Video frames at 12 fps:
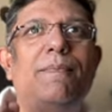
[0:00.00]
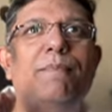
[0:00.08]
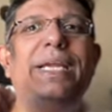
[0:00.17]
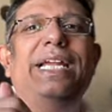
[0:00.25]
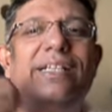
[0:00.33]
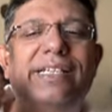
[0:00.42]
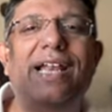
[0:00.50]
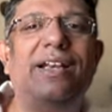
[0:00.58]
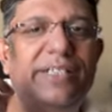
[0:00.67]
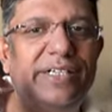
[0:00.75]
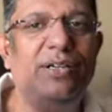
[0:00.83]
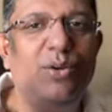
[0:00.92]
being
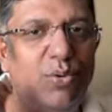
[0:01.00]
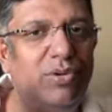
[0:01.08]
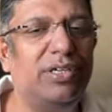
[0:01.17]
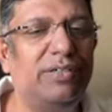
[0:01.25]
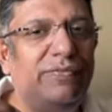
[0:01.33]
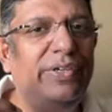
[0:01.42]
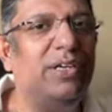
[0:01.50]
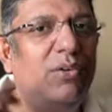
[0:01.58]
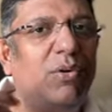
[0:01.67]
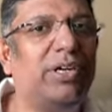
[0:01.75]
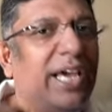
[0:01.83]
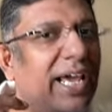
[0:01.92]
talented alone will
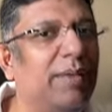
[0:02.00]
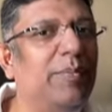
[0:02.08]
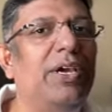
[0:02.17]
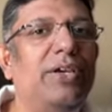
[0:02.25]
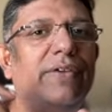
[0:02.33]
not help.